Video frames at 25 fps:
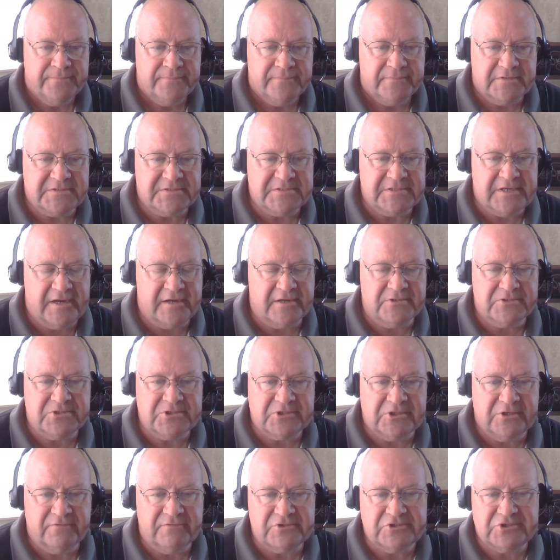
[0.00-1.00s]
the second
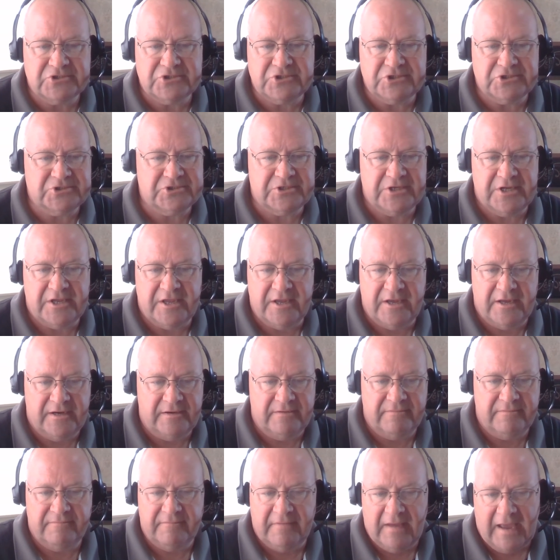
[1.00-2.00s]
service just to get
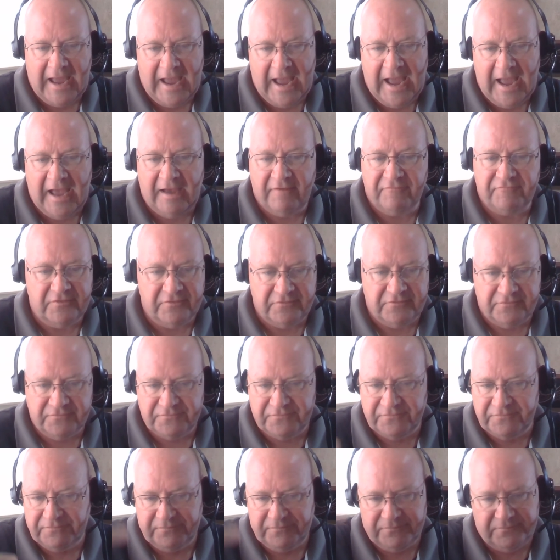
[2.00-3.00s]
half
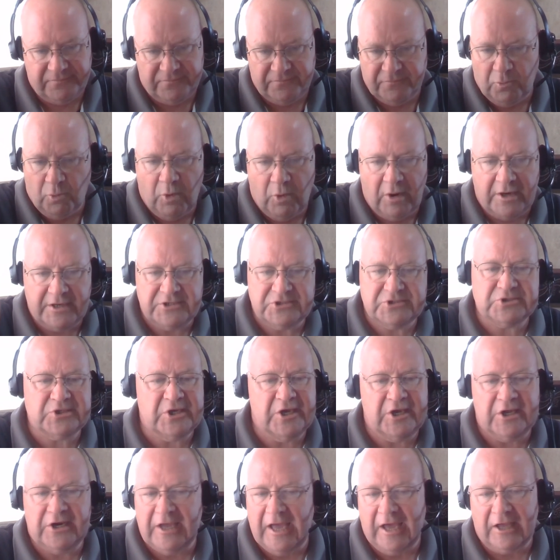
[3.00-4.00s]
of what he
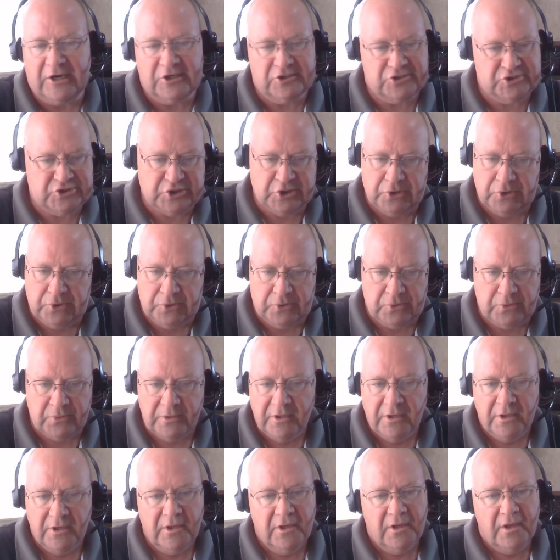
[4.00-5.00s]
said out of two
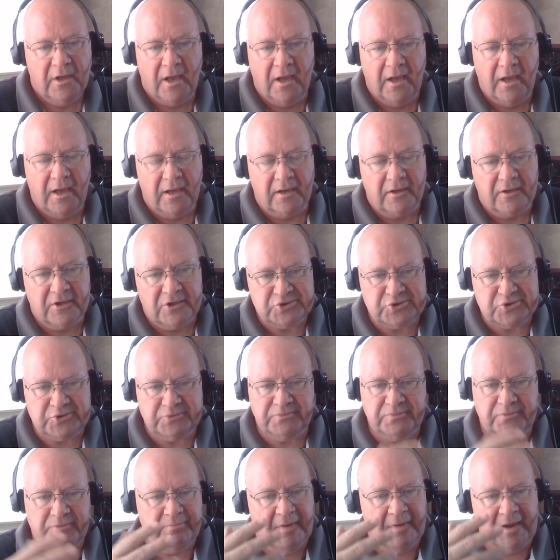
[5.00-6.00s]
because
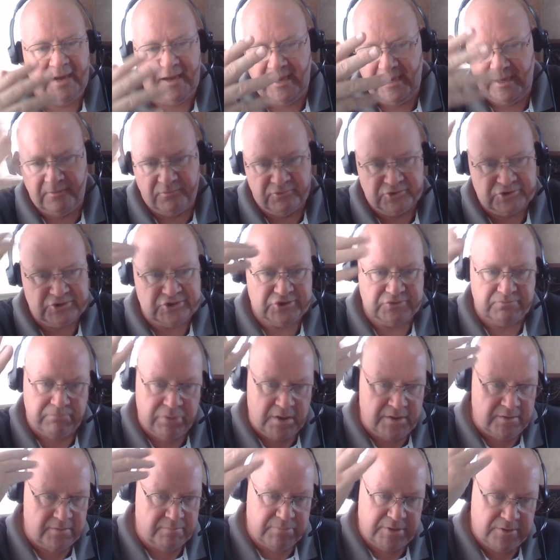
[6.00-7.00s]
uh, my head was just
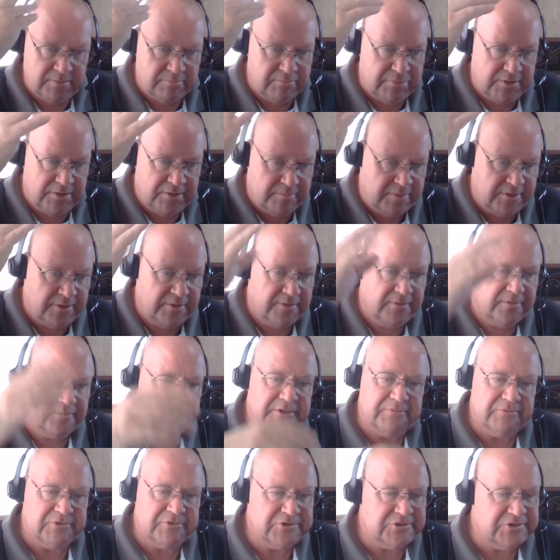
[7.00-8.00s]
blue, blue, blue, blue.
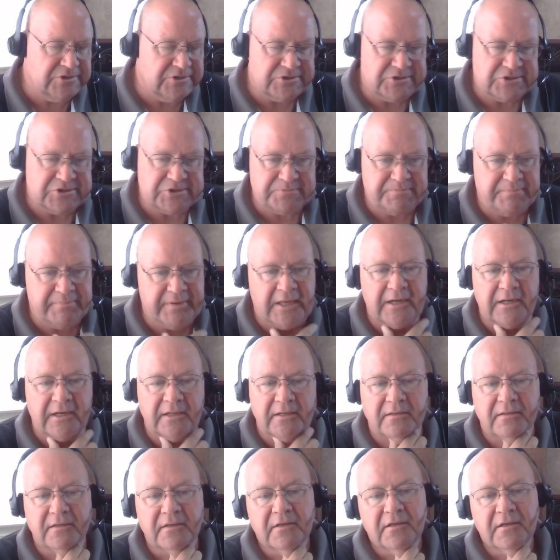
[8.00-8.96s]
It was just spinning